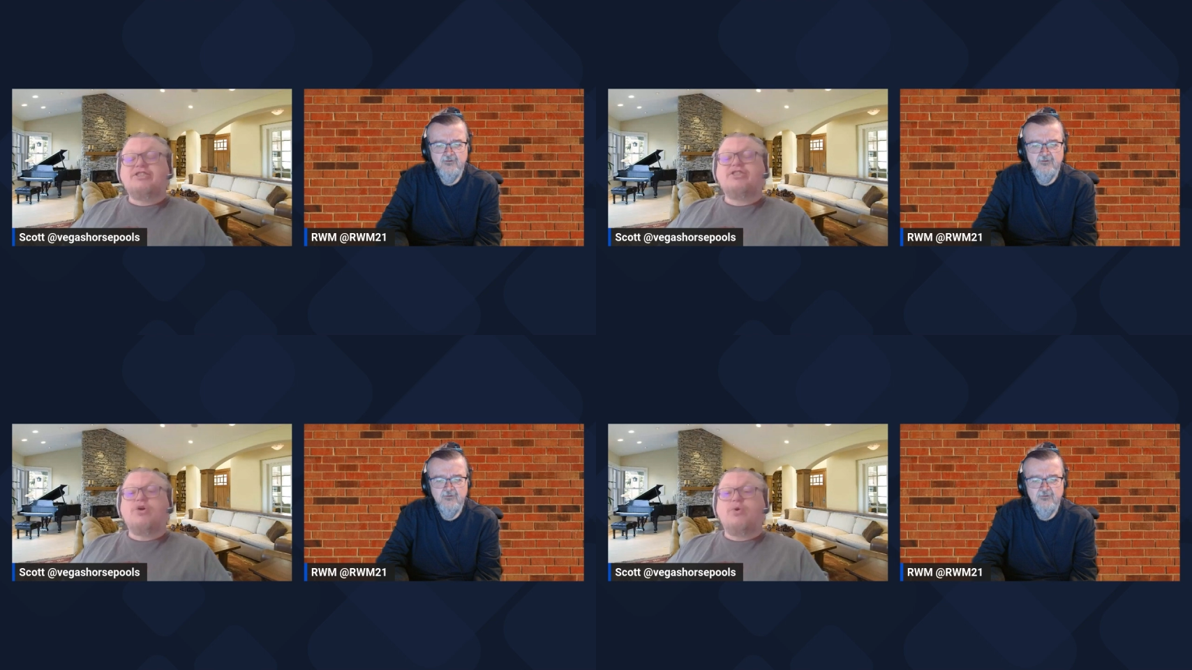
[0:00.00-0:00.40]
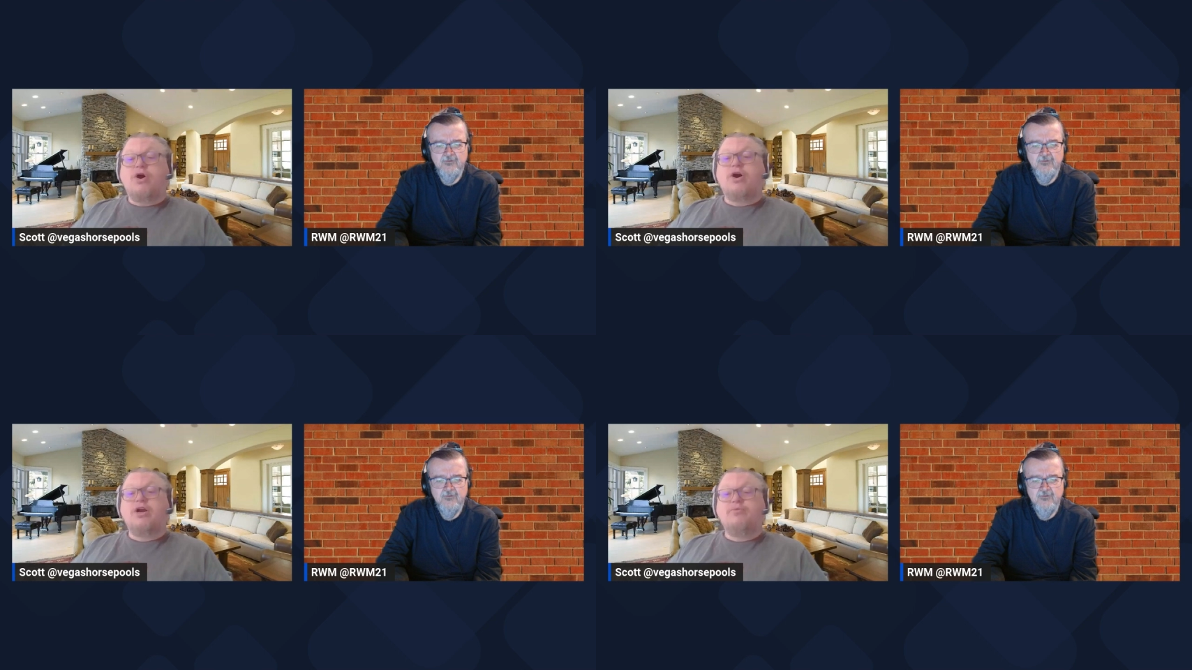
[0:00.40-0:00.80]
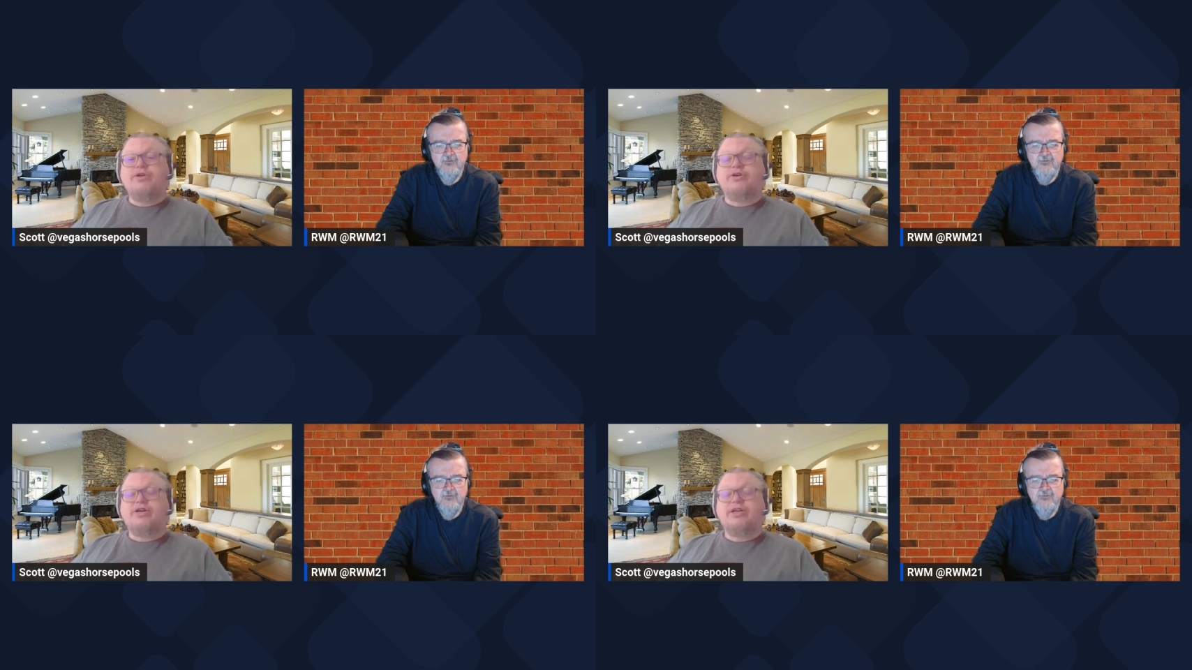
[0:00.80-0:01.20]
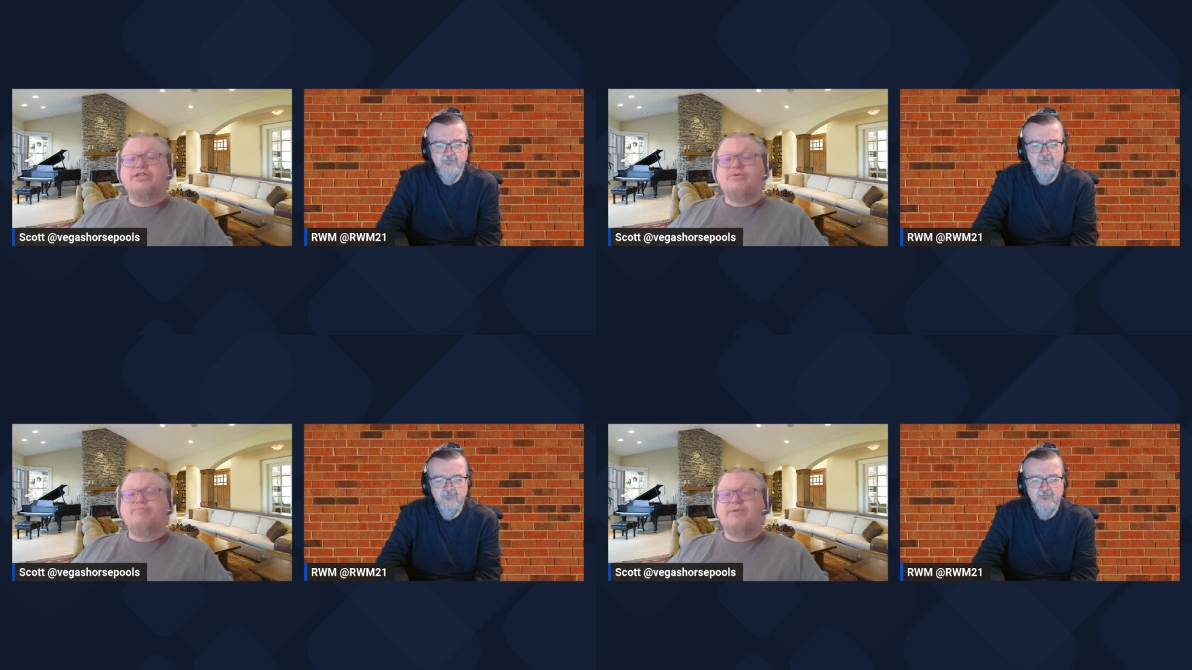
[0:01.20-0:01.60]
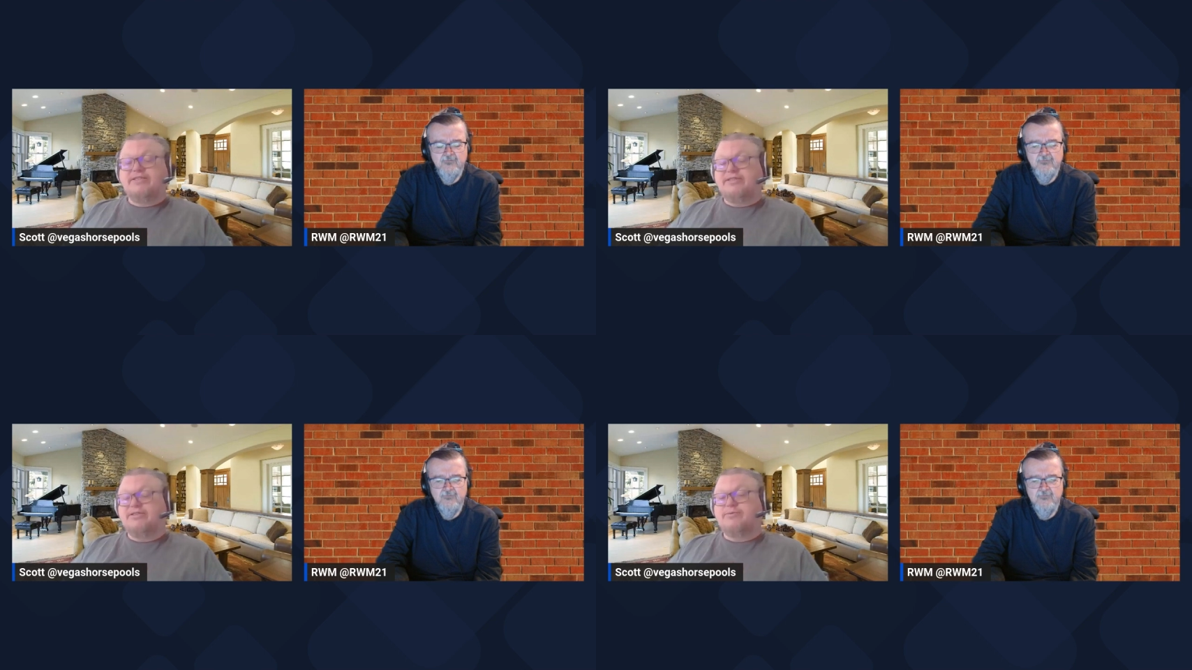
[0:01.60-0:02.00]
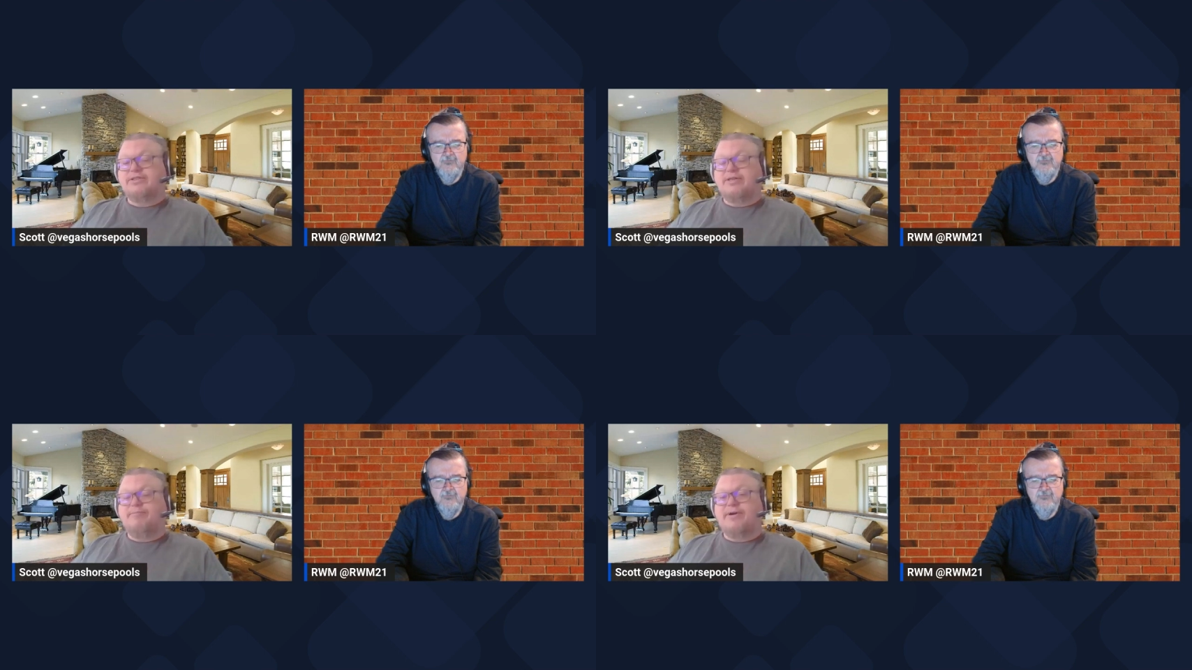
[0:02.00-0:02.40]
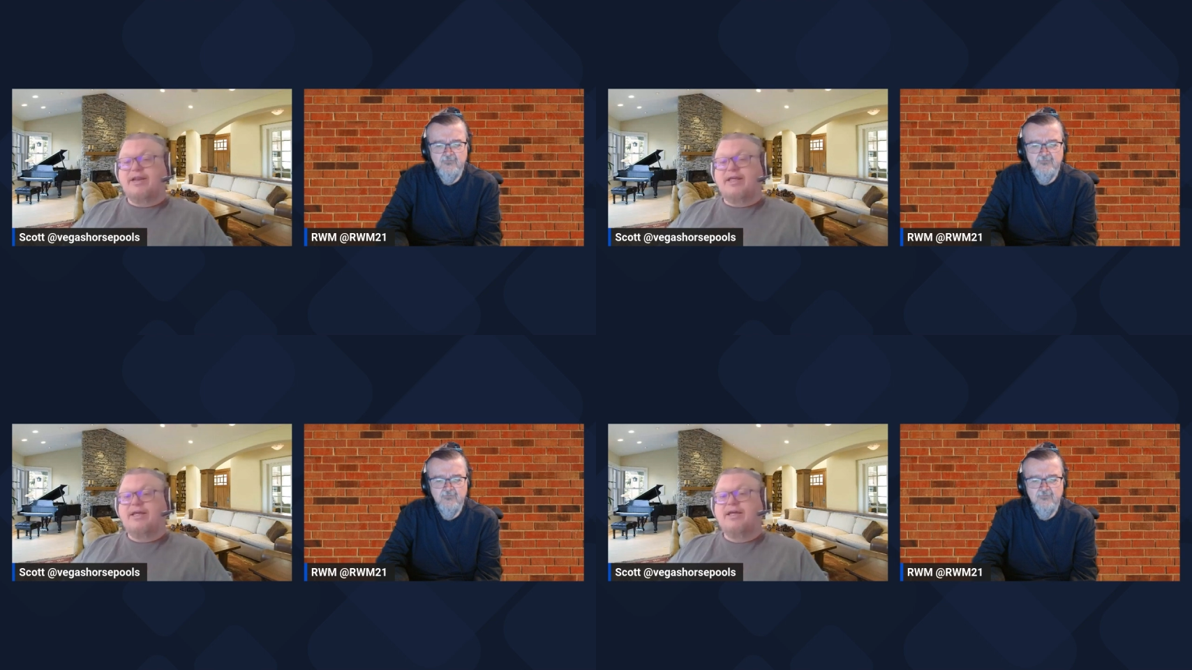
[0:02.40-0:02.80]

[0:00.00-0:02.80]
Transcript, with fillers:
Speaker 1: so hard when you're going to do business with somebody